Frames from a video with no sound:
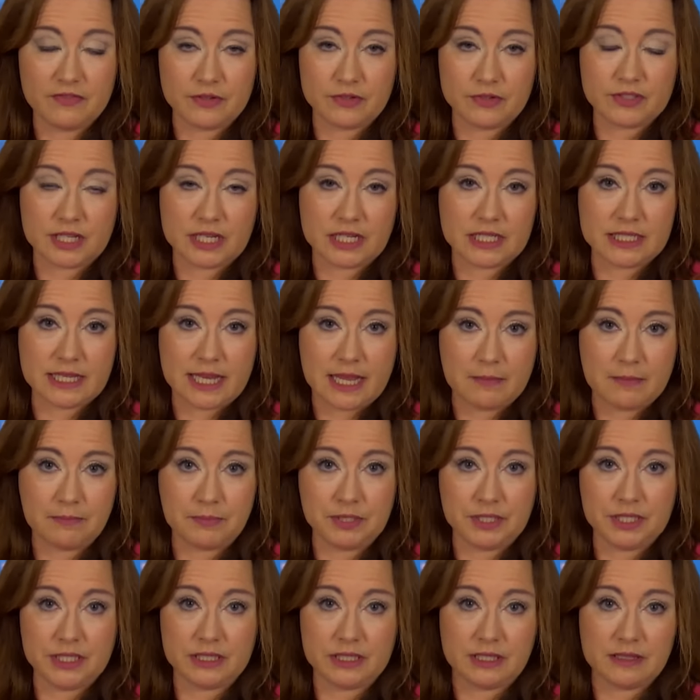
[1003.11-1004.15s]
There's like a
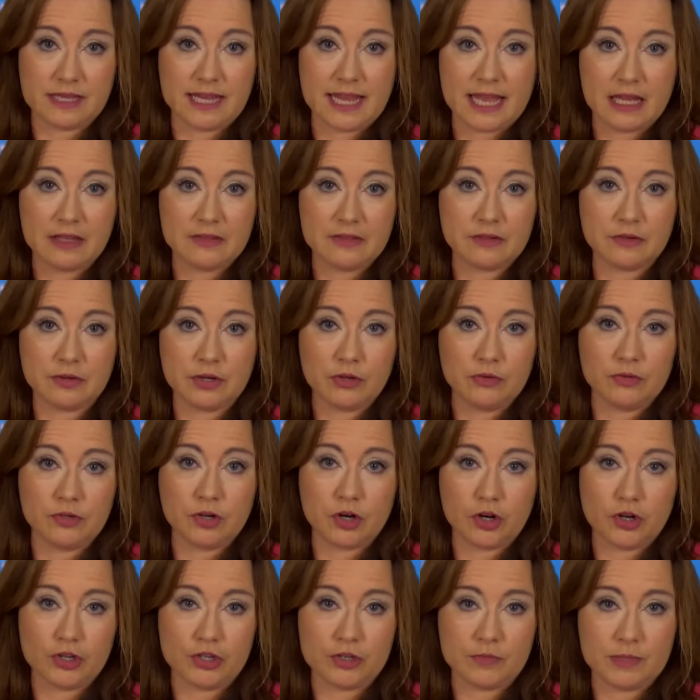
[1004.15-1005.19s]
template, and then they add their own
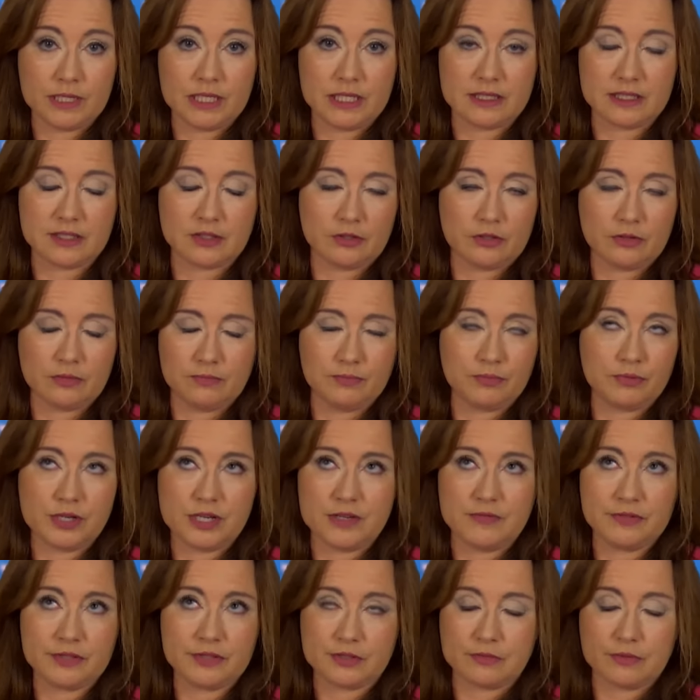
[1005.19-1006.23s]
arguments or
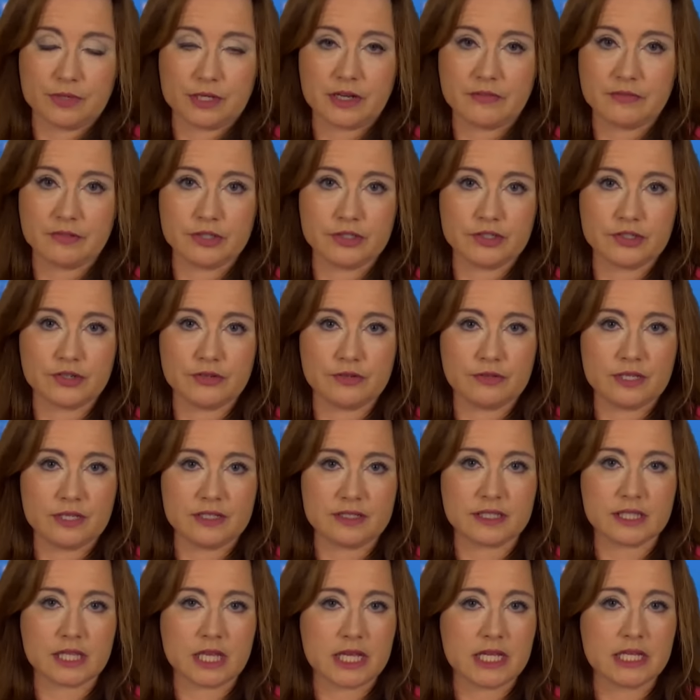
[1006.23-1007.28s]
briefs or whatever to
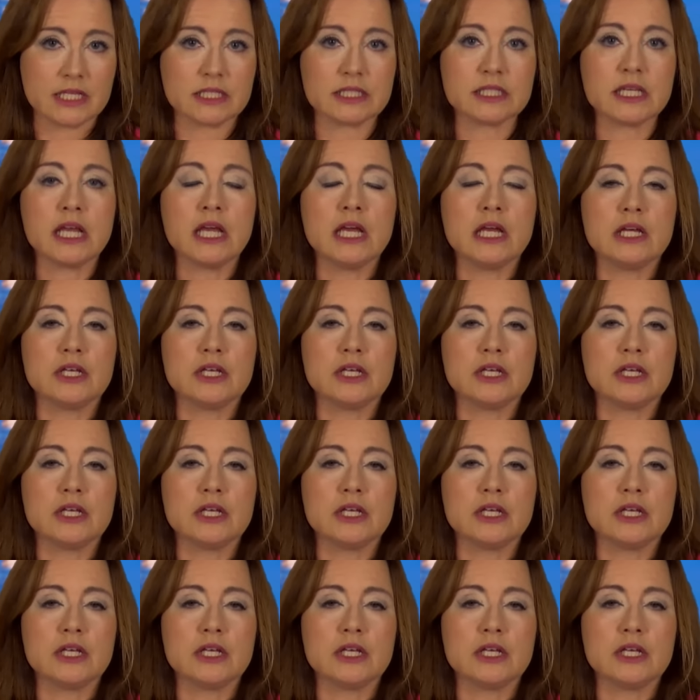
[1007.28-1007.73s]
these things.